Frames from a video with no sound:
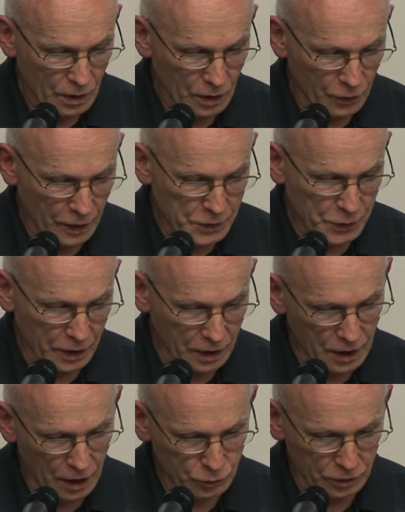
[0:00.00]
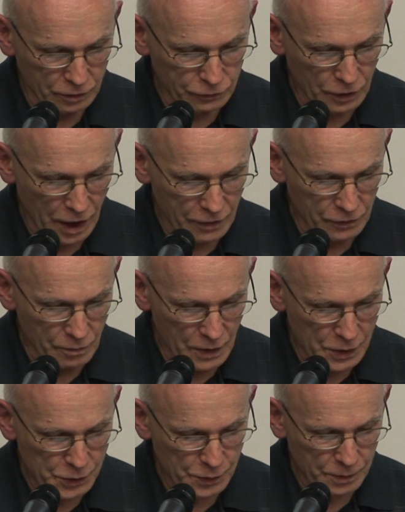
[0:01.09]
"Thus the encounter forever
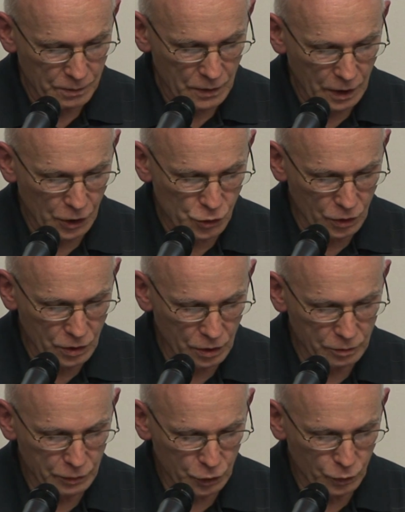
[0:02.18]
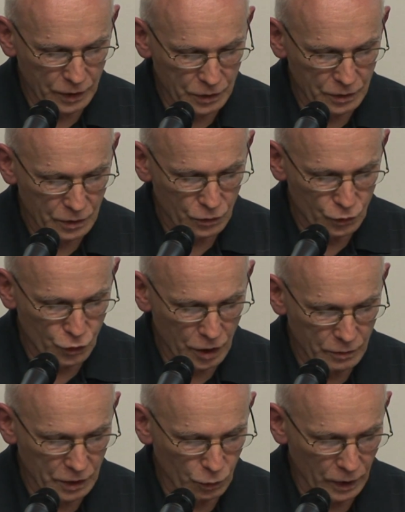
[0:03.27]
missed has occurred between dream
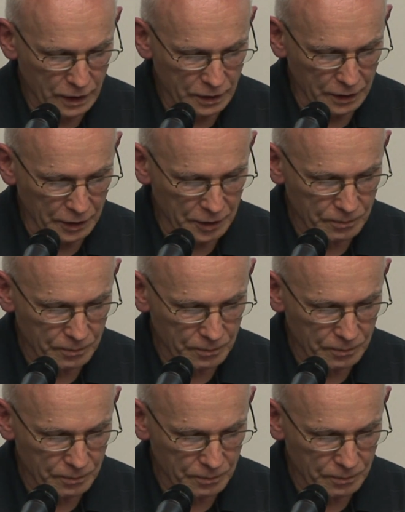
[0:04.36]
and awakening,